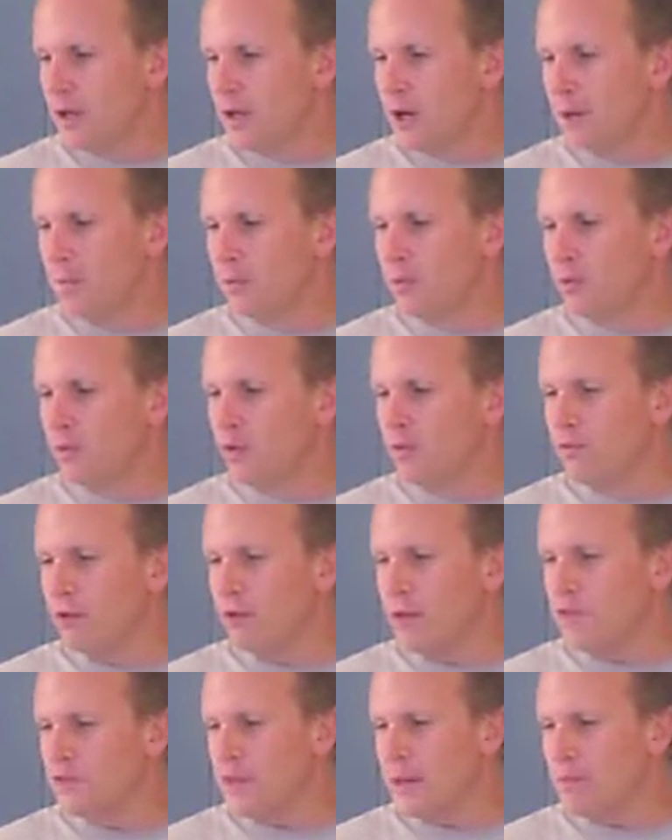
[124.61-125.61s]
Approval
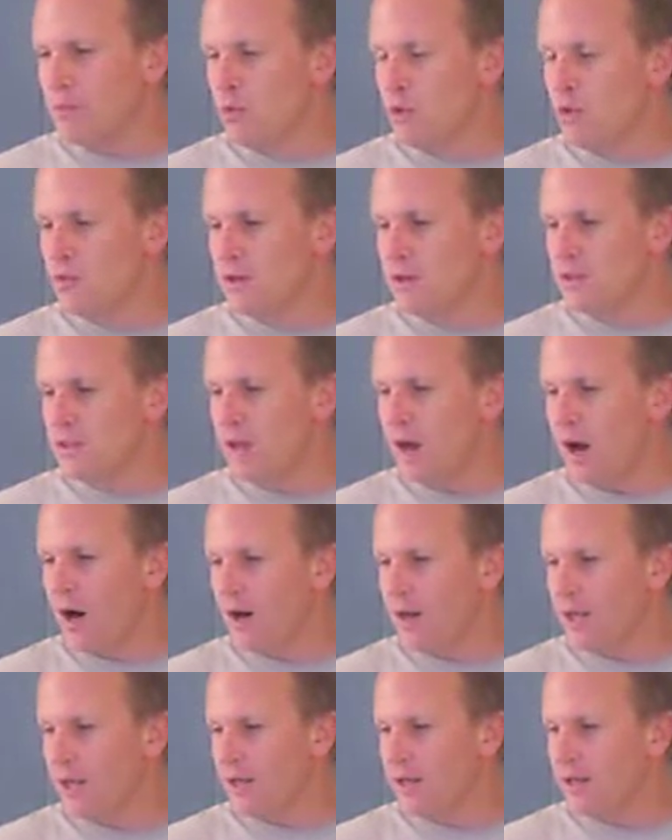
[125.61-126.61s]
is a moving
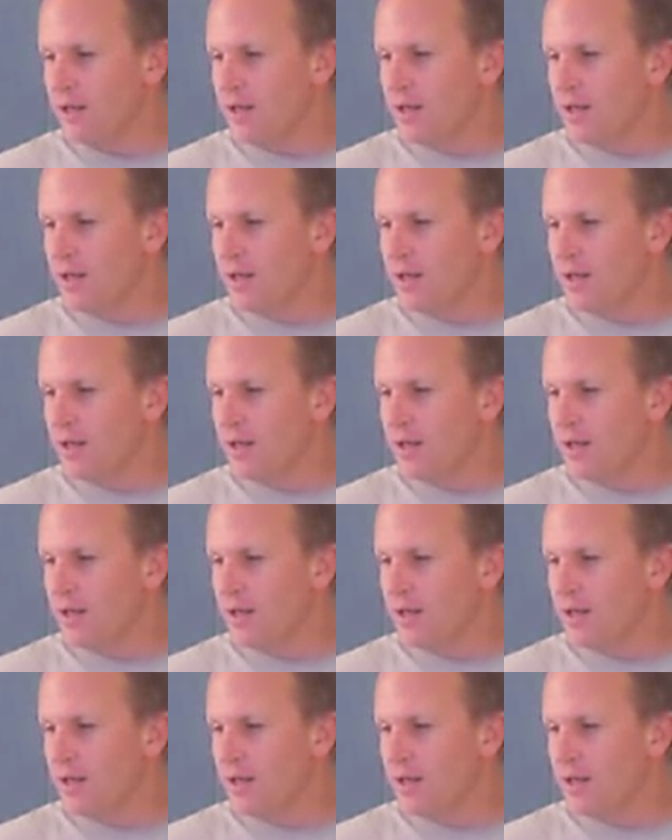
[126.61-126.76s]
target,